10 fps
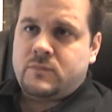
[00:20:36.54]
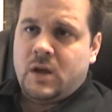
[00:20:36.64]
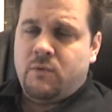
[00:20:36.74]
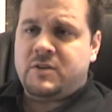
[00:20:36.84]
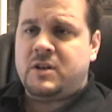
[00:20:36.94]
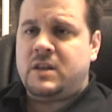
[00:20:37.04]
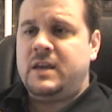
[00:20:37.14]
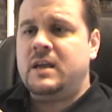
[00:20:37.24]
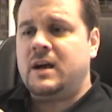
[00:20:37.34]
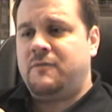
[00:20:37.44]
originally
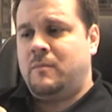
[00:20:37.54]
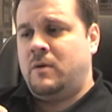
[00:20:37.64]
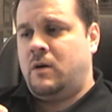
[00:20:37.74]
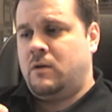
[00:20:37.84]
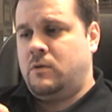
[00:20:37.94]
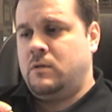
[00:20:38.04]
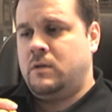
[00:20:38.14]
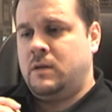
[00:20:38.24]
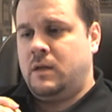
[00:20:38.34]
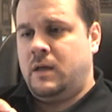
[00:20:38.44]
he got from an article
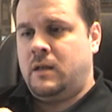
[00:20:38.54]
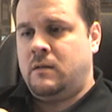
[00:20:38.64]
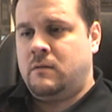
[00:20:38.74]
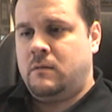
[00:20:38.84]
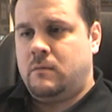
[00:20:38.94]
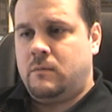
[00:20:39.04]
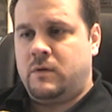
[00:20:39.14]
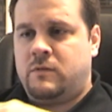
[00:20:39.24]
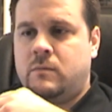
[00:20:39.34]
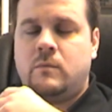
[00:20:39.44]
and
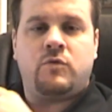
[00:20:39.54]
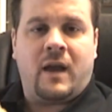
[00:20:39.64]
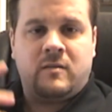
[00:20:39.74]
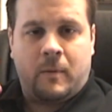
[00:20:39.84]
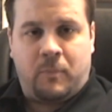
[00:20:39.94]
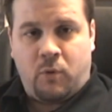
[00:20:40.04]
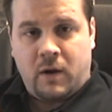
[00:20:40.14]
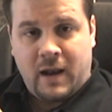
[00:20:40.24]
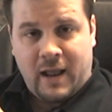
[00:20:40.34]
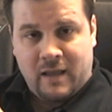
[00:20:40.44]
was trying to
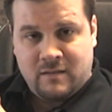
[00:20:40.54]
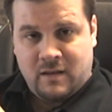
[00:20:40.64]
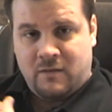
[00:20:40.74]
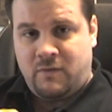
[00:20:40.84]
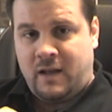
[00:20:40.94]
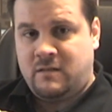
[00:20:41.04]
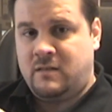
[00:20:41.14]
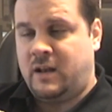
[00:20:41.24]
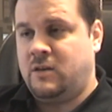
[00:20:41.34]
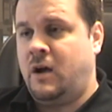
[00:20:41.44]
purport it as an advance in
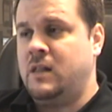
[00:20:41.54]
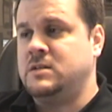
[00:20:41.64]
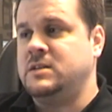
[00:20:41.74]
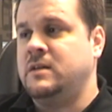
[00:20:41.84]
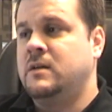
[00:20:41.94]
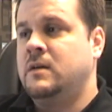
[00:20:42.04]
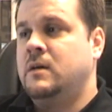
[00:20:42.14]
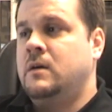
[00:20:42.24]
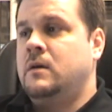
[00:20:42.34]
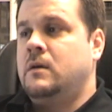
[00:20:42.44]
technology
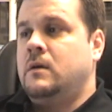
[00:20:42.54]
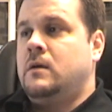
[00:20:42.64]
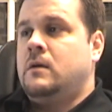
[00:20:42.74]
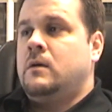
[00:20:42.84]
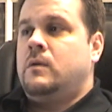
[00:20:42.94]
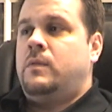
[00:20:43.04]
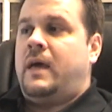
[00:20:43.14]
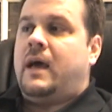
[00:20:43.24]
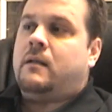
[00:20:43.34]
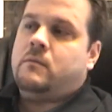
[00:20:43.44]

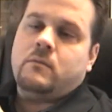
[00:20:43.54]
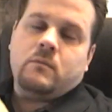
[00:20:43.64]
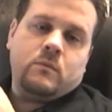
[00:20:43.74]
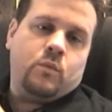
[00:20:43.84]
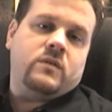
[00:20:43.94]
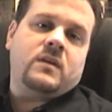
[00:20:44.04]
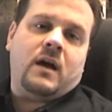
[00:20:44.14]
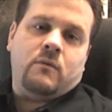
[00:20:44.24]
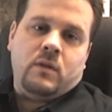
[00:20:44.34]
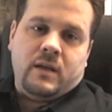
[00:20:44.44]
that was
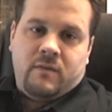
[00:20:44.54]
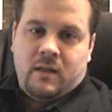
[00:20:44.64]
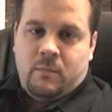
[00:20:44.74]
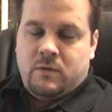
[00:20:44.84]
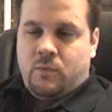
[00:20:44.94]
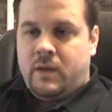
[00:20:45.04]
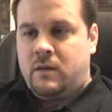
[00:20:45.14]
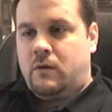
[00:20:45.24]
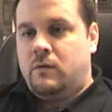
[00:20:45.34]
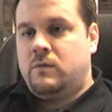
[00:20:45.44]
not really available to
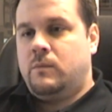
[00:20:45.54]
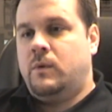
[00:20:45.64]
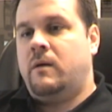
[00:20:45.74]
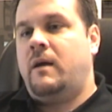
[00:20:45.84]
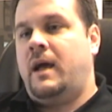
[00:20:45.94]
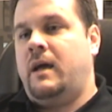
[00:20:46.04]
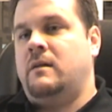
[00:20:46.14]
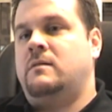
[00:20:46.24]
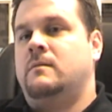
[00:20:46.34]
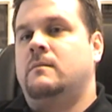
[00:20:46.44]
Windows.
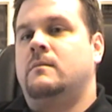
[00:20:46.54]
Whereas